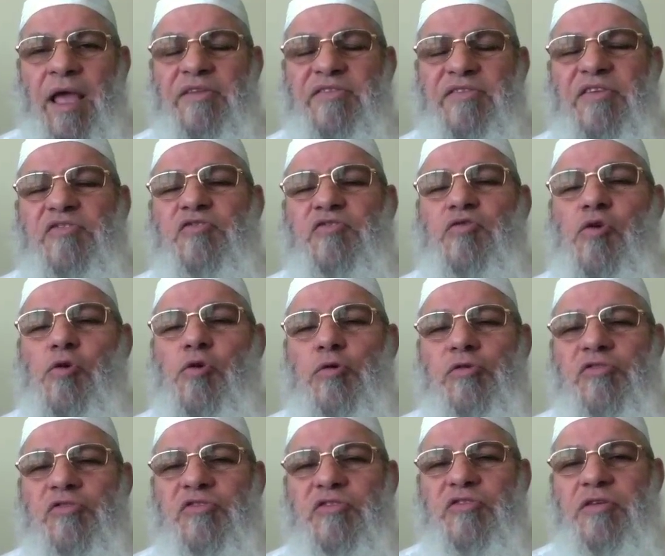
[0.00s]
as a
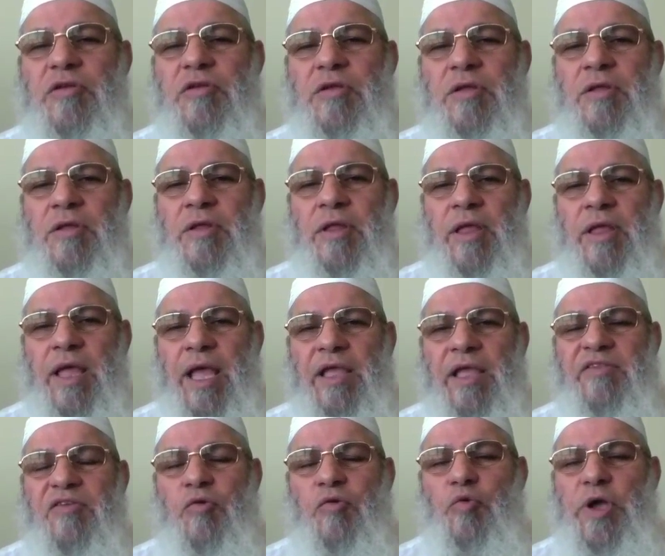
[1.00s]
source,
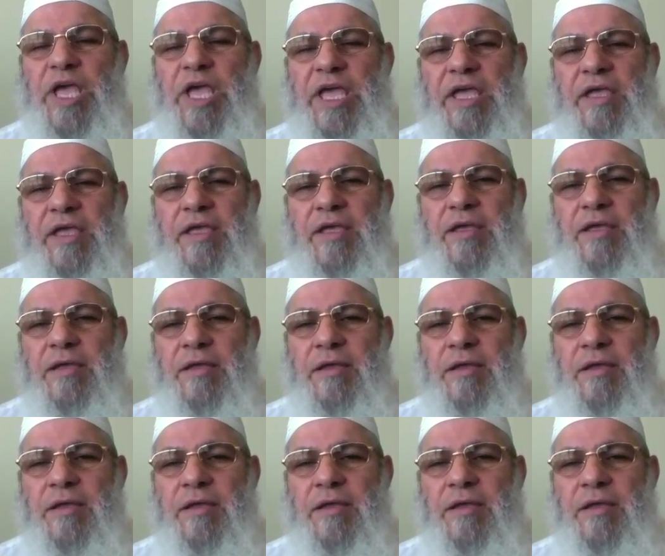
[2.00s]
as a way.